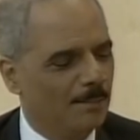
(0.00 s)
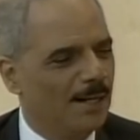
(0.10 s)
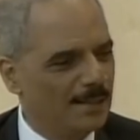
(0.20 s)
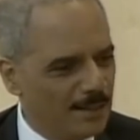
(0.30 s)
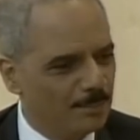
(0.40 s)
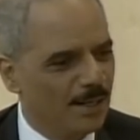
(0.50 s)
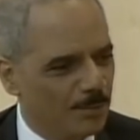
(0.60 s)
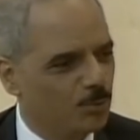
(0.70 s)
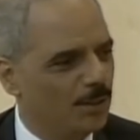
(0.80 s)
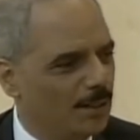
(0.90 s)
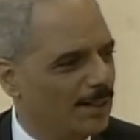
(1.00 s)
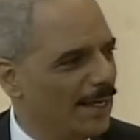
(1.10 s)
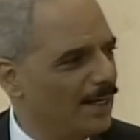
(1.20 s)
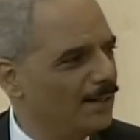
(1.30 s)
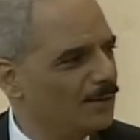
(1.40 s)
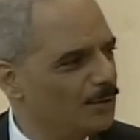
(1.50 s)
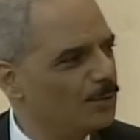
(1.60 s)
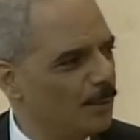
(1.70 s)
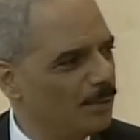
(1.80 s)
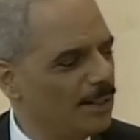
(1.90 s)
I think perhaps we are getting
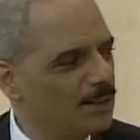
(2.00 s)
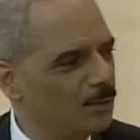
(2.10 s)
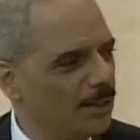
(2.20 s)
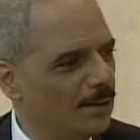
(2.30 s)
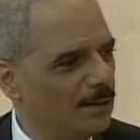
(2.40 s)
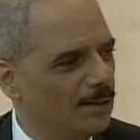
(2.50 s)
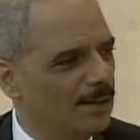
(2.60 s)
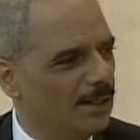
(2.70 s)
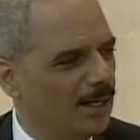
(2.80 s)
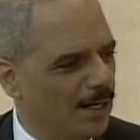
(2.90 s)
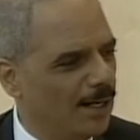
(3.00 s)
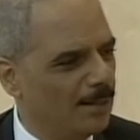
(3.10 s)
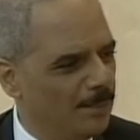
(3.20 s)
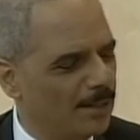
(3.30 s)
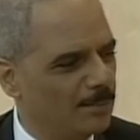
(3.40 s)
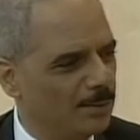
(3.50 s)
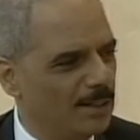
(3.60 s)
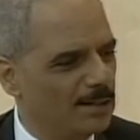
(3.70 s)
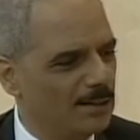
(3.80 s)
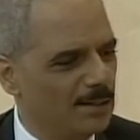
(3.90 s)
to a place where, a better
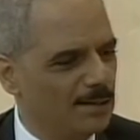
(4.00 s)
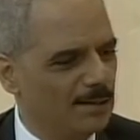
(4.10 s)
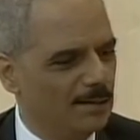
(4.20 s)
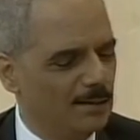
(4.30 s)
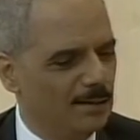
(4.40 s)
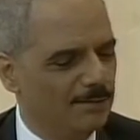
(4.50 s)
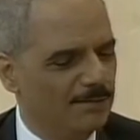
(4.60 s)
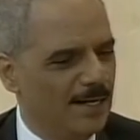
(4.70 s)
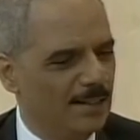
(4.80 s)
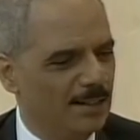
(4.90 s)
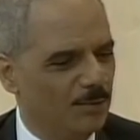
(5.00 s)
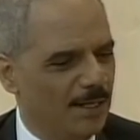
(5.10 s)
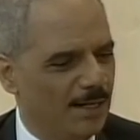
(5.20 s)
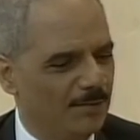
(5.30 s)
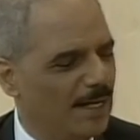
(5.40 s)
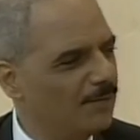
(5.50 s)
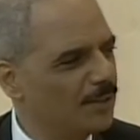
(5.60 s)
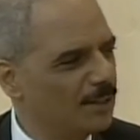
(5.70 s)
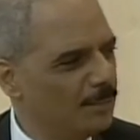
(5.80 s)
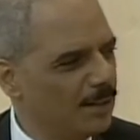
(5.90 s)
place. I think the fact that we have an
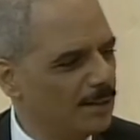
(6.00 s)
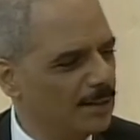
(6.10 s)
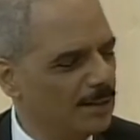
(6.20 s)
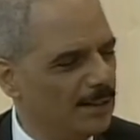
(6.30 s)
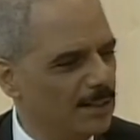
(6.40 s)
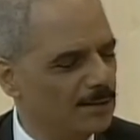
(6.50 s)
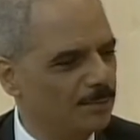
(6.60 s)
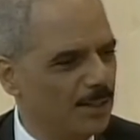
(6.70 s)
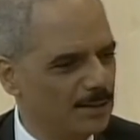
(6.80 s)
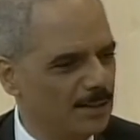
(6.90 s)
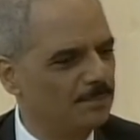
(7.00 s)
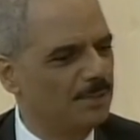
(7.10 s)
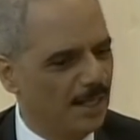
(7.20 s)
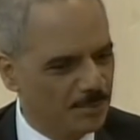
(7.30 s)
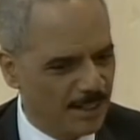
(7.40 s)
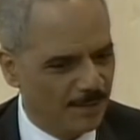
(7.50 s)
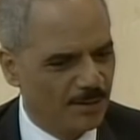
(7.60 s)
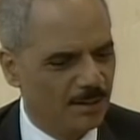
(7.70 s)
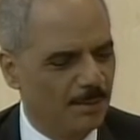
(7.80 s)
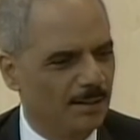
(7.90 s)
African American as president, perhaps an
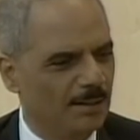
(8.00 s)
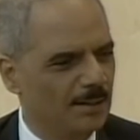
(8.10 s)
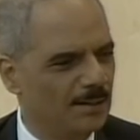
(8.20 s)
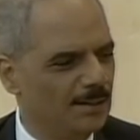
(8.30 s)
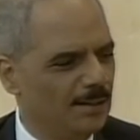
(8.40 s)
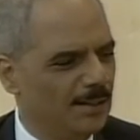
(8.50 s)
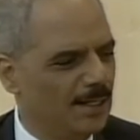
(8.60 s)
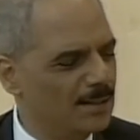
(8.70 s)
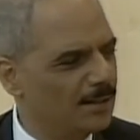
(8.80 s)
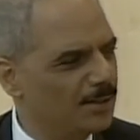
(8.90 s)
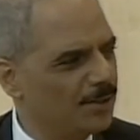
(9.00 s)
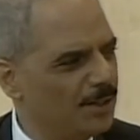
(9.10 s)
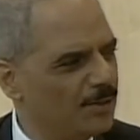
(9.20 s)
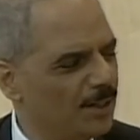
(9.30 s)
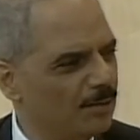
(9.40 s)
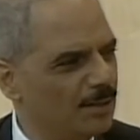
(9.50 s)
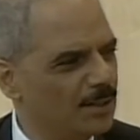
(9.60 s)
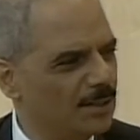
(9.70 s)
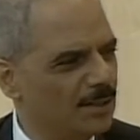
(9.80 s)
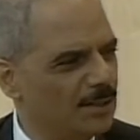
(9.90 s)
African American as an attorney general,
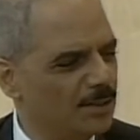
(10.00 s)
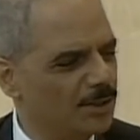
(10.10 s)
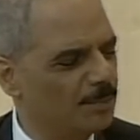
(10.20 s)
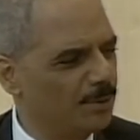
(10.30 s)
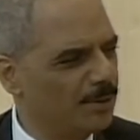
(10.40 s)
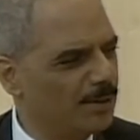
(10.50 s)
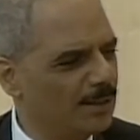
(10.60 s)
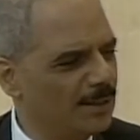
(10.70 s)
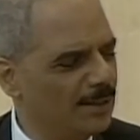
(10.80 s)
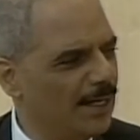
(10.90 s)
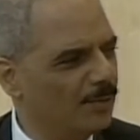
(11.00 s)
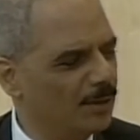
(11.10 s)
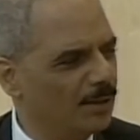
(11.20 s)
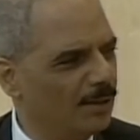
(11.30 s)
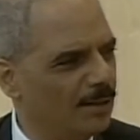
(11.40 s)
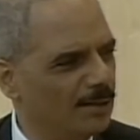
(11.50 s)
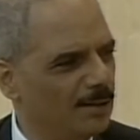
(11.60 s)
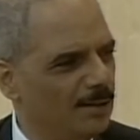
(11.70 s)
is a spur in that regard.